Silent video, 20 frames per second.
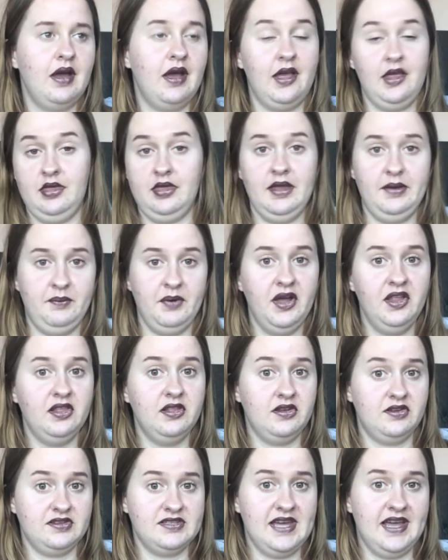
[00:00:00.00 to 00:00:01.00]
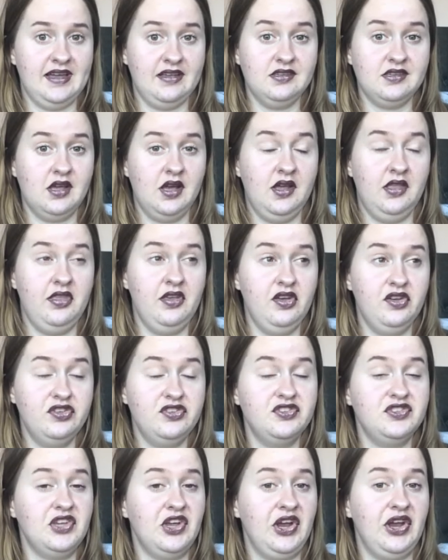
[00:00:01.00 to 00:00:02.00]
and there weren't long tags either
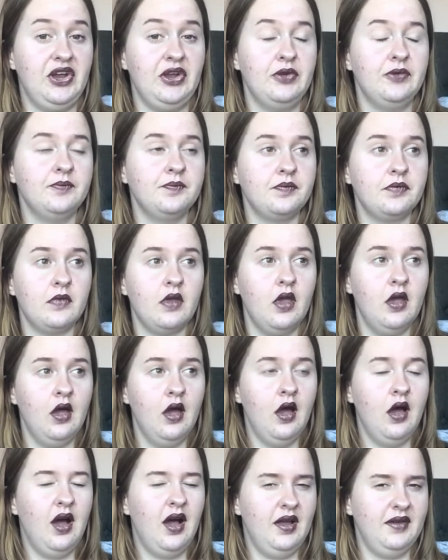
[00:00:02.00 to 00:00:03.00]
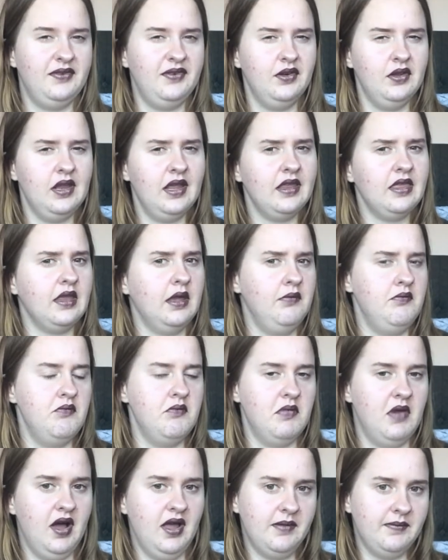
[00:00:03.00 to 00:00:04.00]
so I feel like there
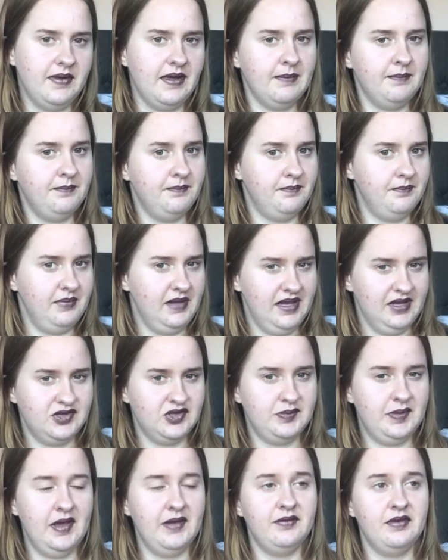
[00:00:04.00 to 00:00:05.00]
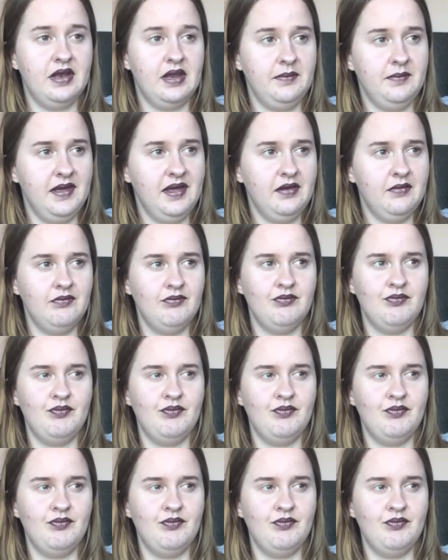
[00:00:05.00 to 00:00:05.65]
might be a little bit of a limit